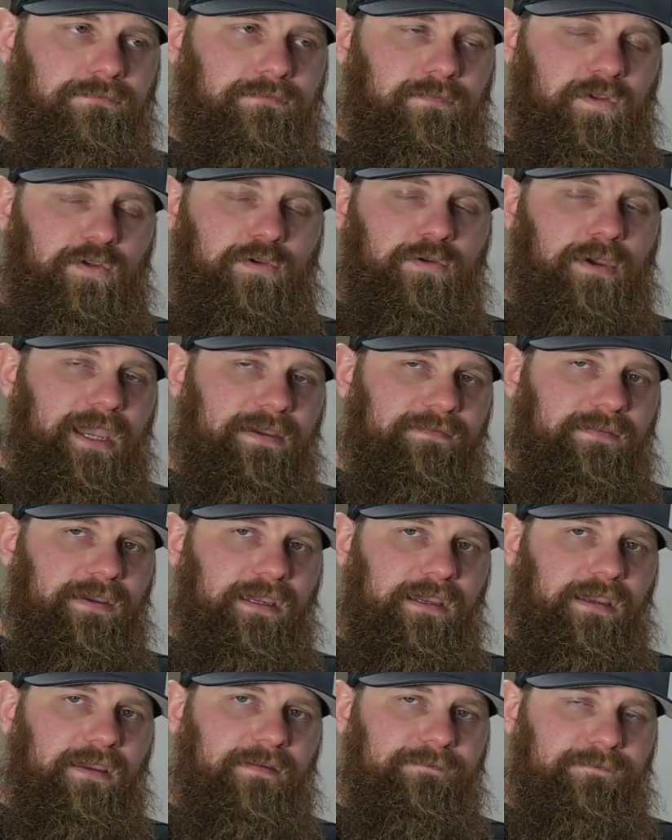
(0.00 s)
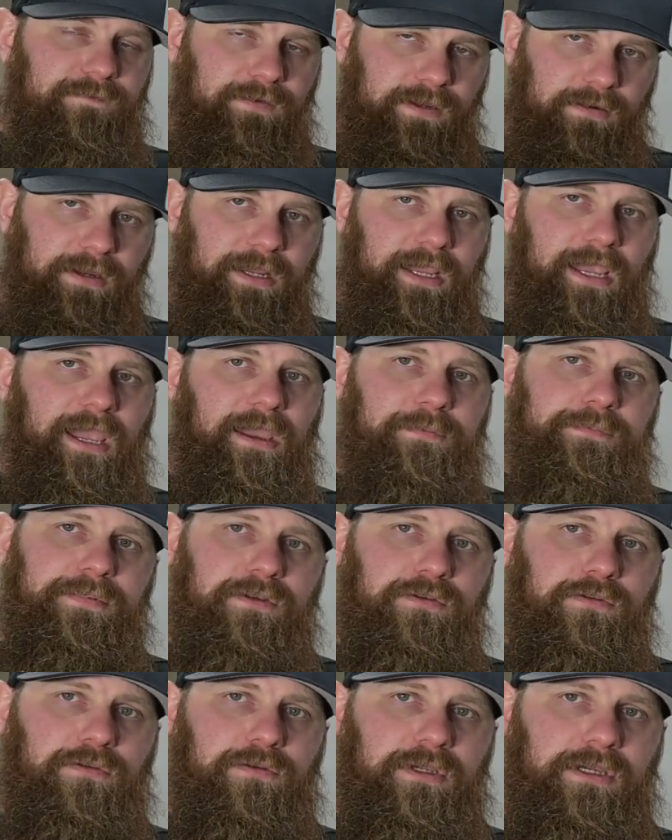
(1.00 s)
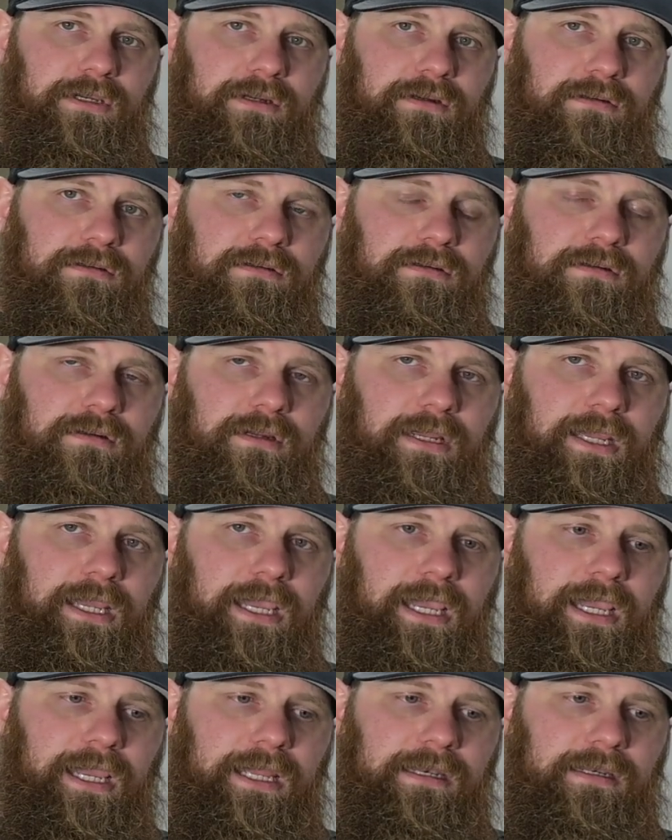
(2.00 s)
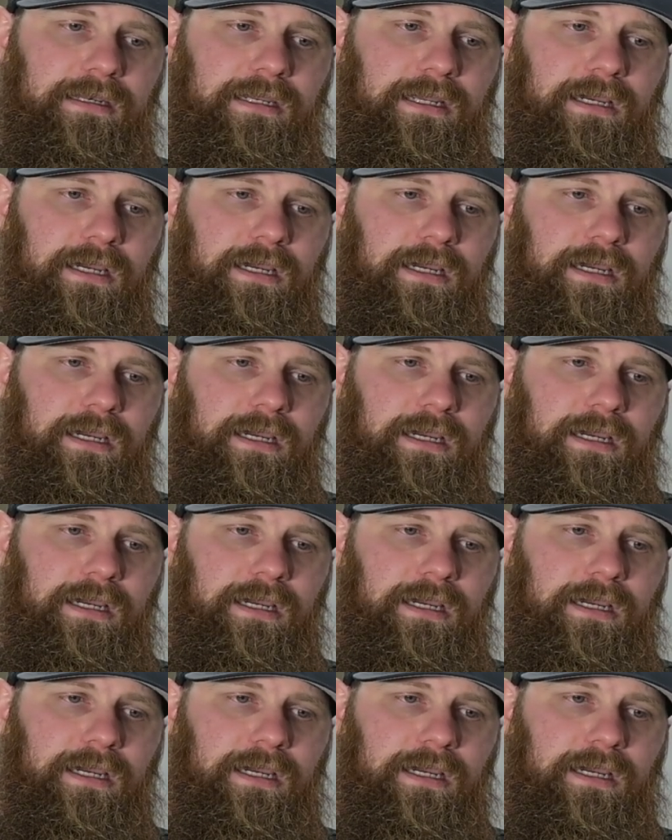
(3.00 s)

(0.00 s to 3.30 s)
You have a very happy new year, and